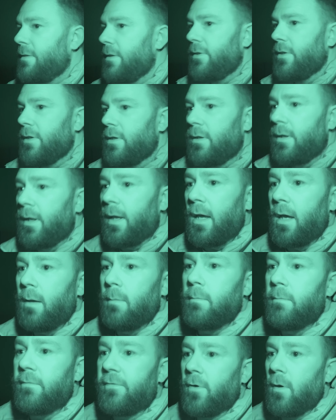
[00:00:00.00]
than
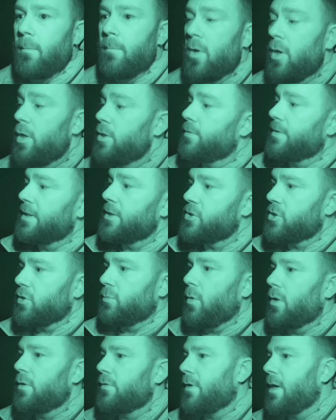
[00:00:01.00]
for murdering
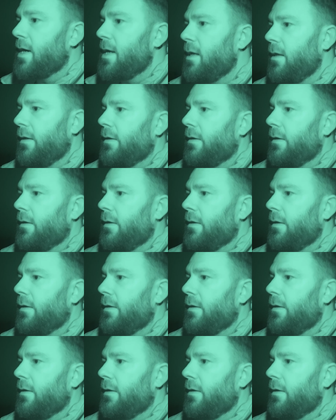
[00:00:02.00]
someone, right?